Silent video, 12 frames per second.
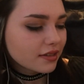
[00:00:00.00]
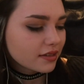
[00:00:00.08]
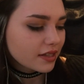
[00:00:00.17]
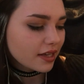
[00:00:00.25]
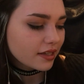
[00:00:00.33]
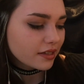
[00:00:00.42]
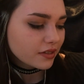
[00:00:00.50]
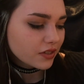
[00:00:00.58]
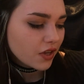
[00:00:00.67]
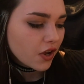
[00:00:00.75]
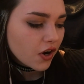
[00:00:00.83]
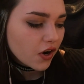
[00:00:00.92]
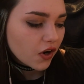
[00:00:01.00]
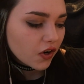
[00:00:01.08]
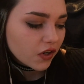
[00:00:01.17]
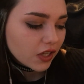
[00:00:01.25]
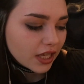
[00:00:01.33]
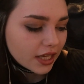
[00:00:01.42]
It says,
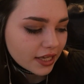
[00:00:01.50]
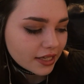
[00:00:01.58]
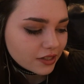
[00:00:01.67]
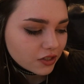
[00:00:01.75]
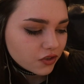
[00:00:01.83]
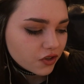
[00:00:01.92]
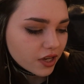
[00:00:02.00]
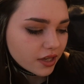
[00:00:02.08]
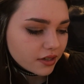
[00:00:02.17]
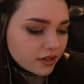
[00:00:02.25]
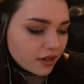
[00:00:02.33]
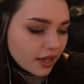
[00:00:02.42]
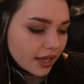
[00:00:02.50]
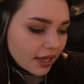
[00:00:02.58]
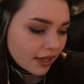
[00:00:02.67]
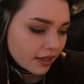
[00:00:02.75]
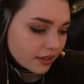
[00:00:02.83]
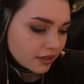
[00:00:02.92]
early East Street, and